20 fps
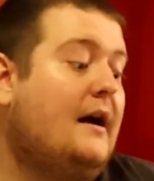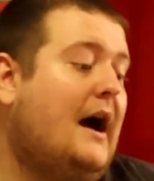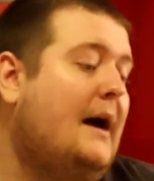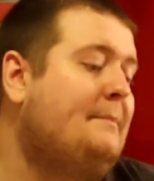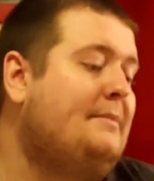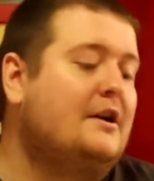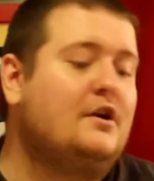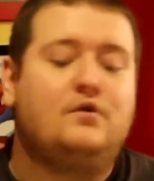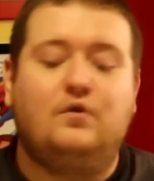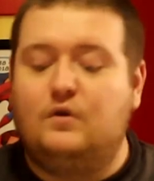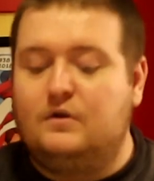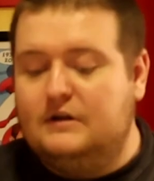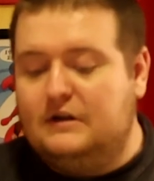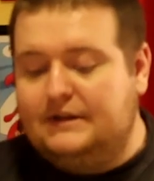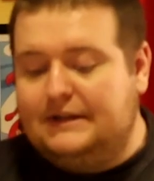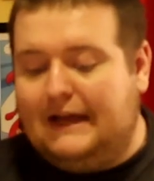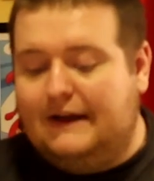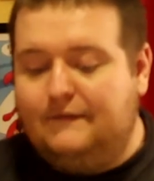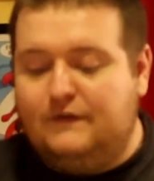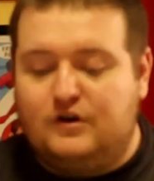But a cool little
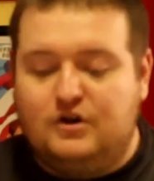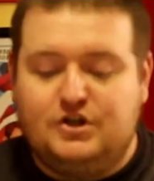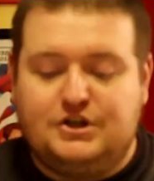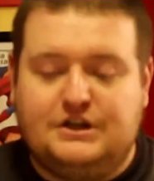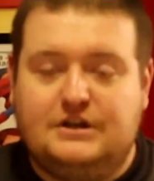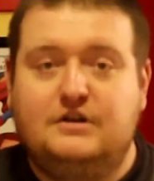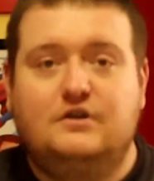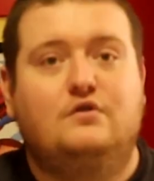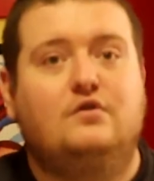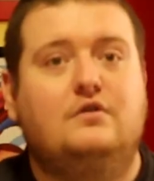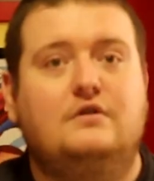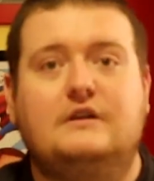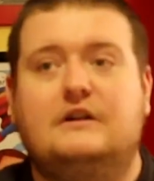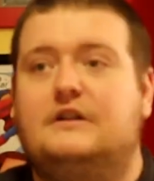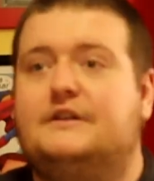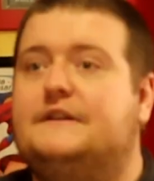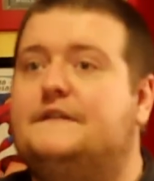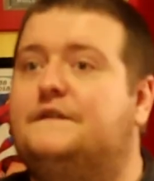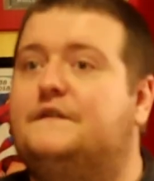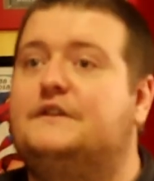diversion, cool little
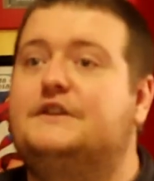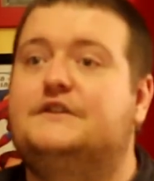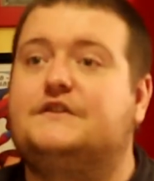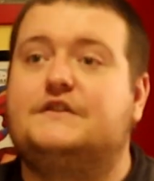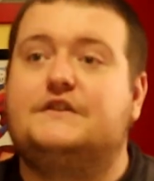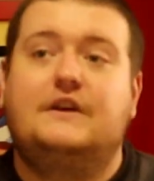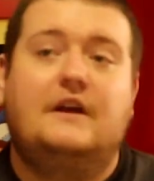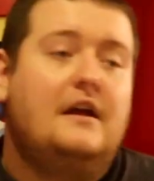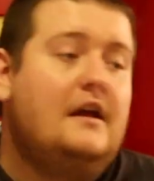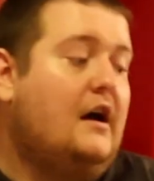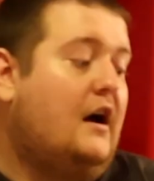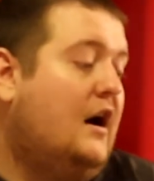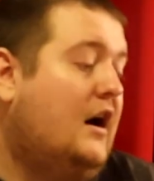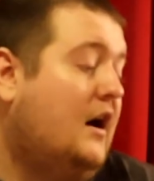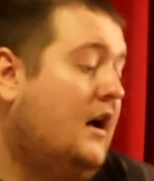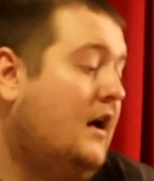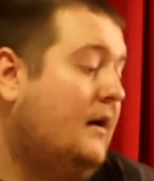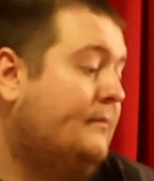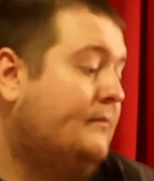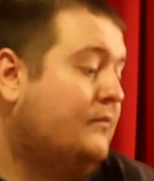difference.
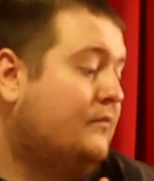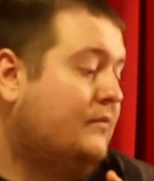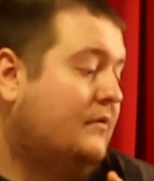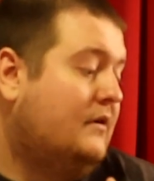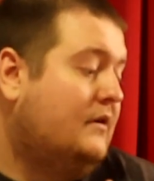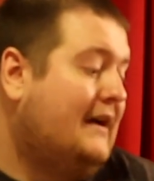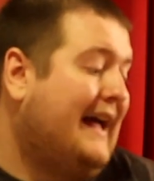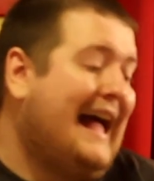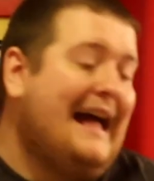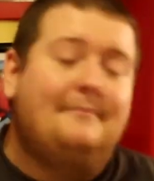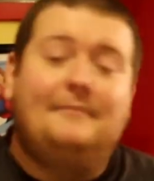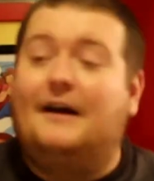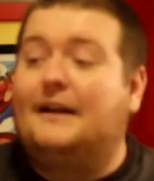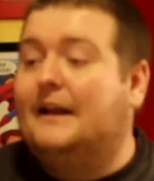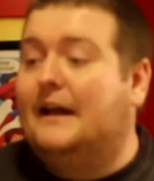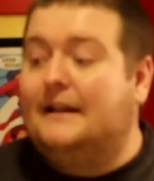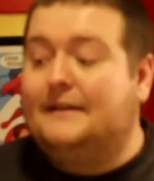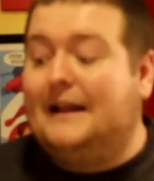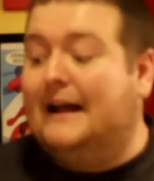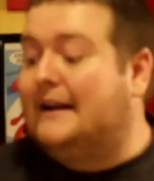I'm
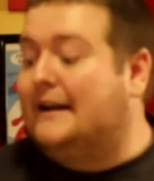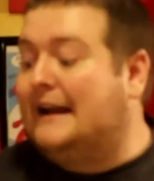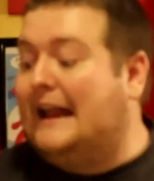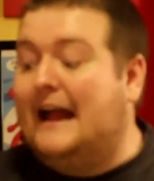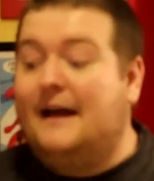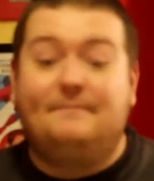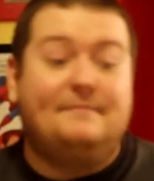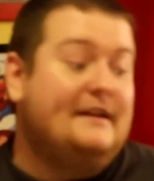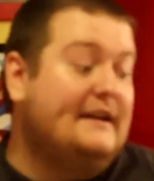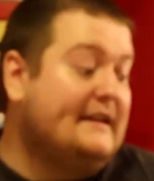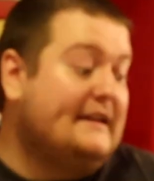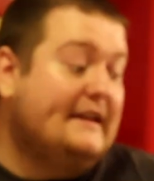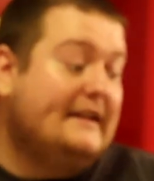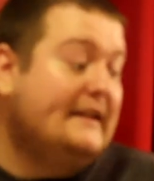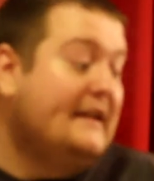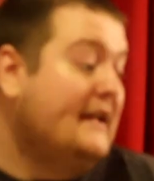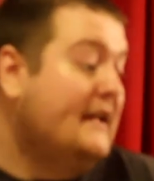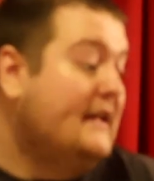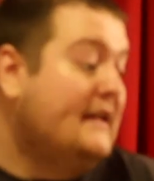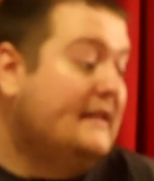not unhappy. Again,
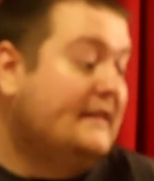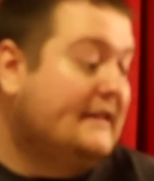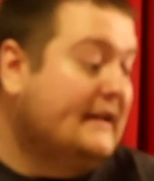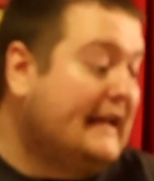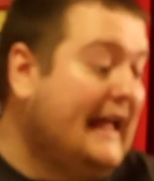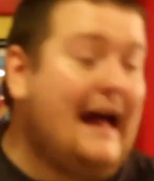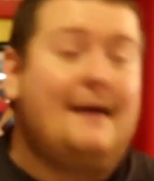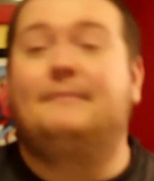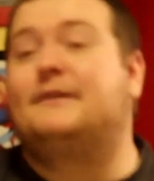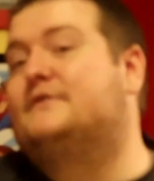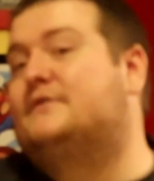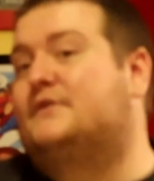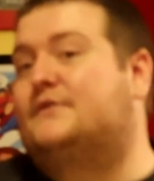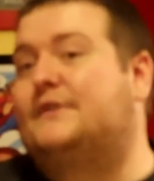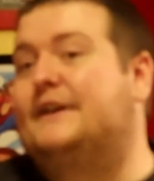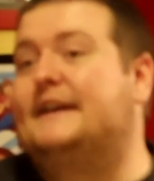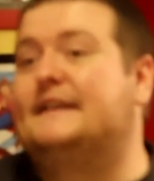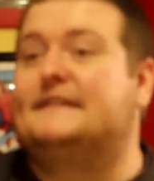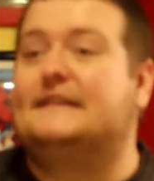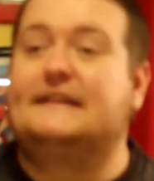the comics are
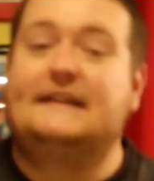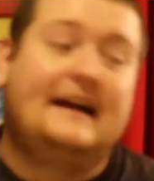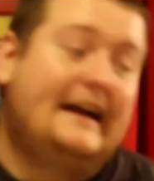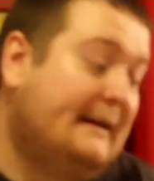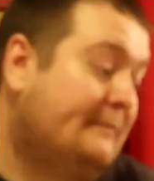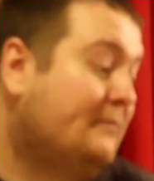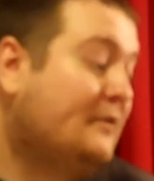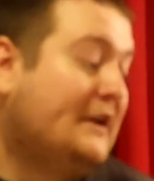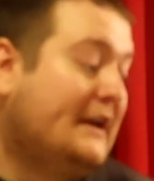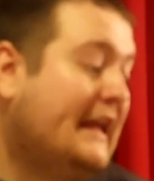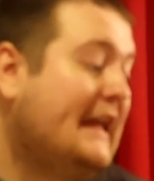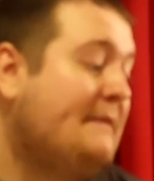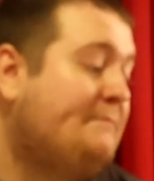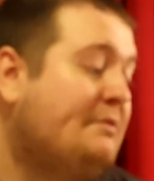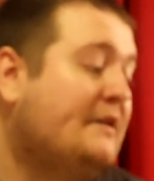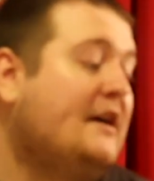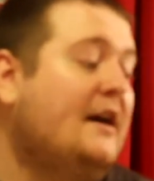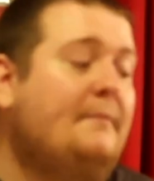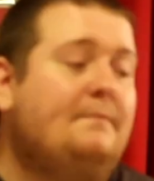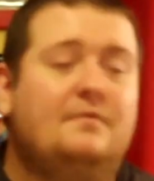crazy. I'm going to keep a
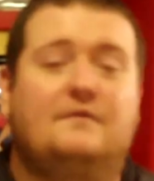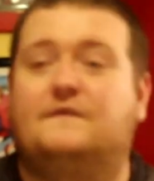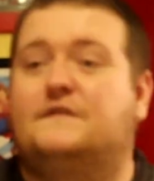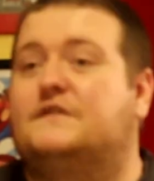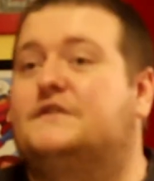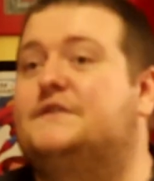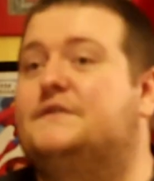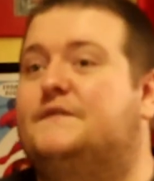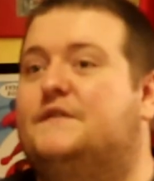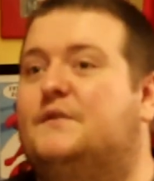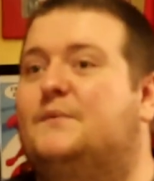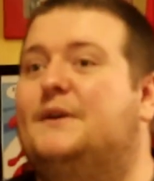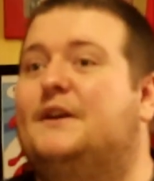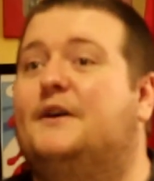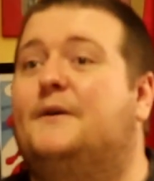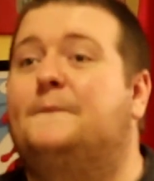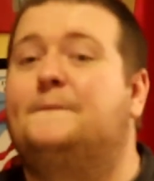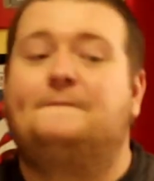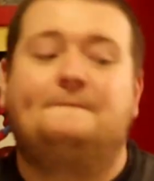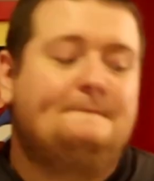couple for
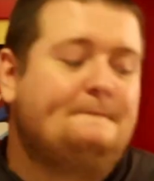real.